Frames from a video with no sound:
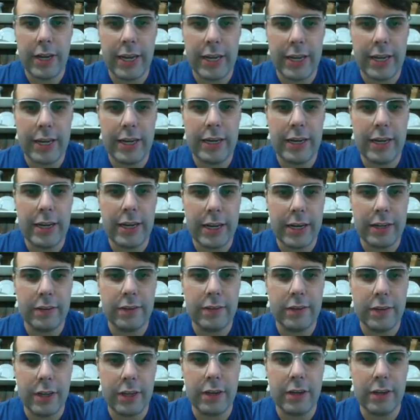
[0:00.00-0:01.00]
8, 9,
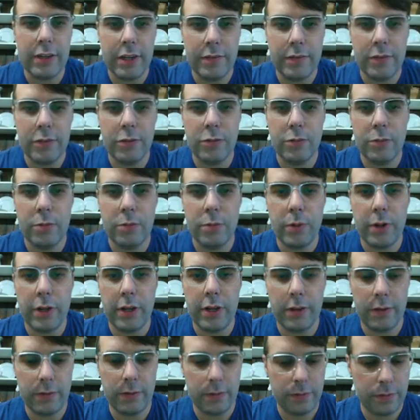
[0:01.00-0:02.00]
10, 11,
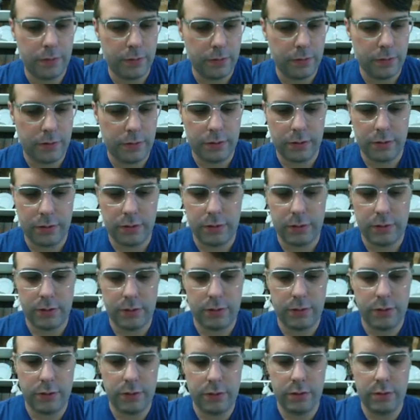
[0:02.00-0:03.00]
12. Let's
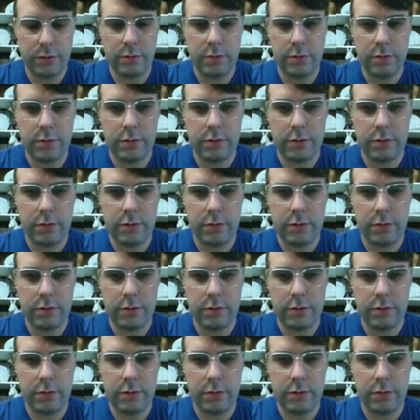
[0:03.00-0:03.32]
do.